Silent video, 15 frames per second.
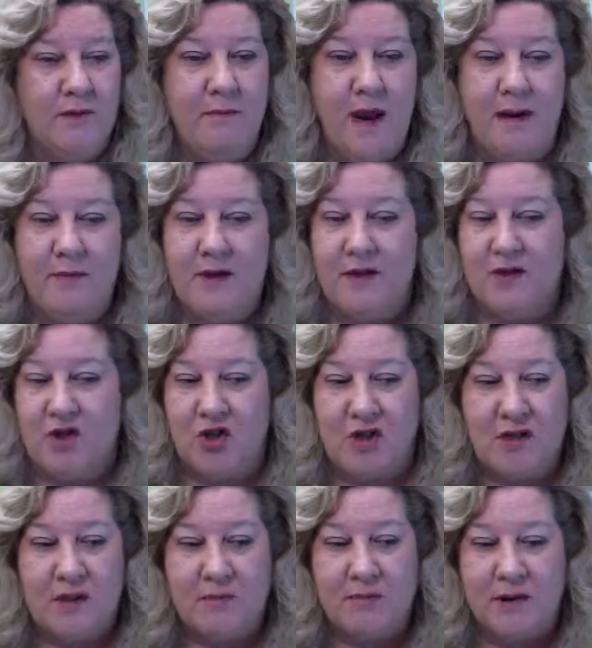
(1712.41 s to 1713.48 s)
Maybe it's just
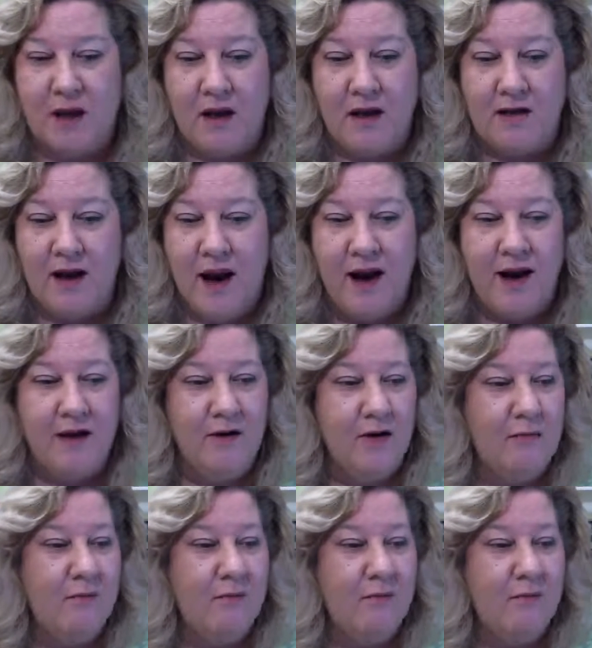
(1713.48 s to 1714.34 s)
the blonde hair,